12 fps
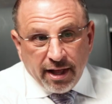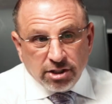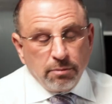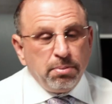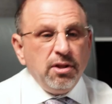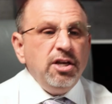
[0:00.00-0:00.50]
that's
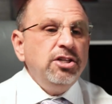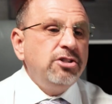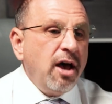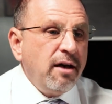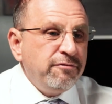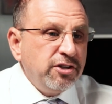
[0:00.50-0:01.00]
a police
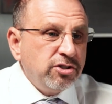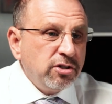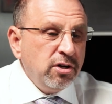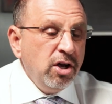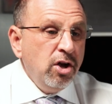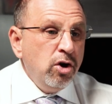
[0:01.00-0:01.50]

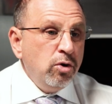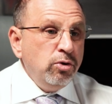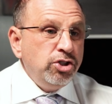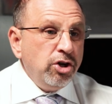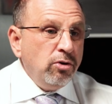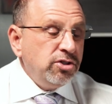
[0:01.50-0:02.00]
officer who
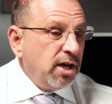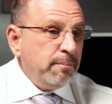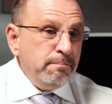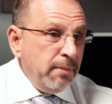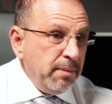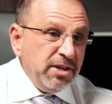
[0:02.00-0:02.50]
shows
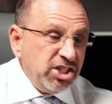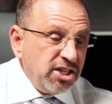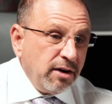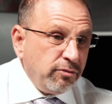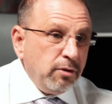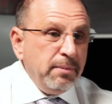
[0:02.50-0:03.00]
up maybe
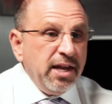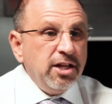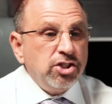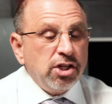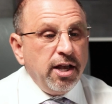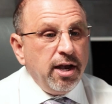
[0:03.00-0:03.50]
several
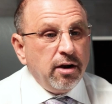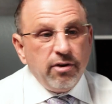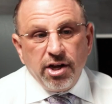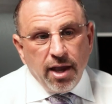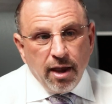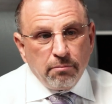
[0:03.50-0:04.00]
minutes later, and
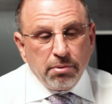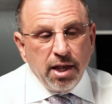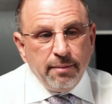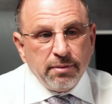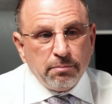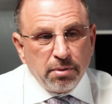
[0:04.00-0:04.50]
you can't
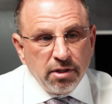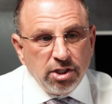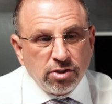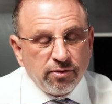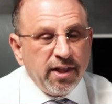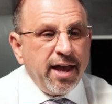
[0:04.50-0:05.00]
blame the
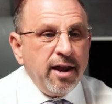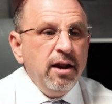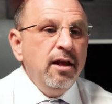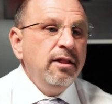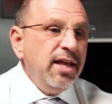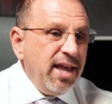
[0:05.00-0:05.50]
police for that,
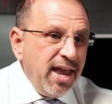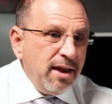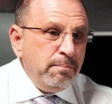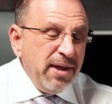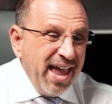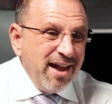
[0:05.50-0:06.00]
they
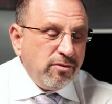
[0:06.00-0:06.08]
can't be